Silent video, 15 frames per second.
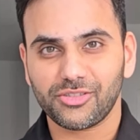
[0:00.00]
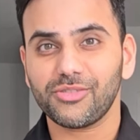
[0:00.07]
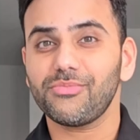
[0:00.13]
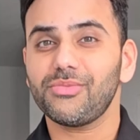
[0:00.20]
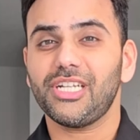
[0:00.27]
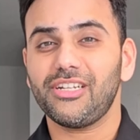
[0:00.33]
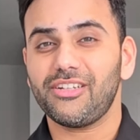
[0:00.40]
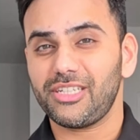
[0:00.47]

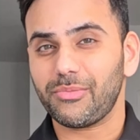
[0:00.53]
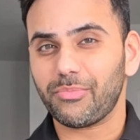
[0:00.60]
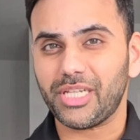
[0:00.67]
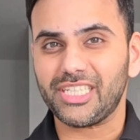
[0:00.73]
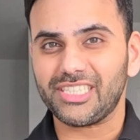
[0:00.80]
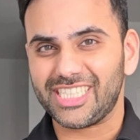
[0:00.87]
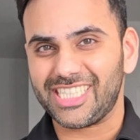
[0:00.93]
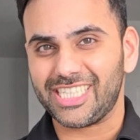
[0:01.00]
term than
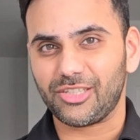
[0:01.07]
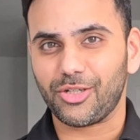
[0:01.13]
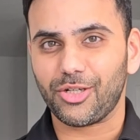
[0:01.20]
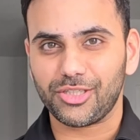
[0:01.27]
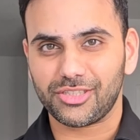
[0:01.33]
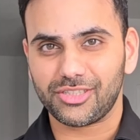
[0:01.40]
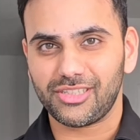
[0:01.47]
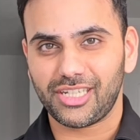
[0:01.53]
replacing it
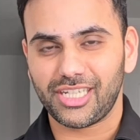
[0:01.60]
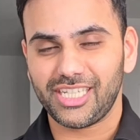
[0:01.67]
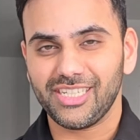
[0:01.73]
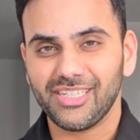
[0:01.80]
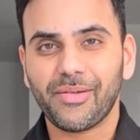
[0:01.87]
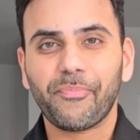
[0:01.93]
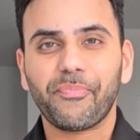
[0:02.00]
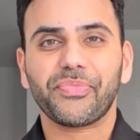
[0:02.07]
constantly.
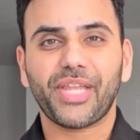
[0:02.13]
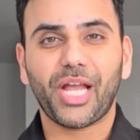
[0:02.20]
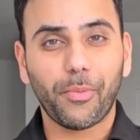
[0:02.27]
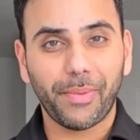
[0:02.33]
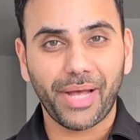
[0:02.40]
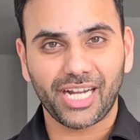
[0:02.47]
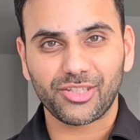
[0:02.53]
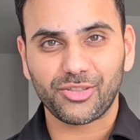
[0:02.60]
Now
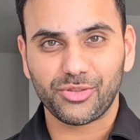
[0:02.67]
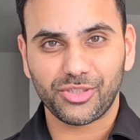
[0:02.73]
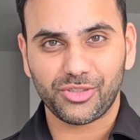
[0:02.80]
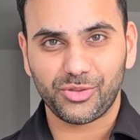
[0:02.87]
back to the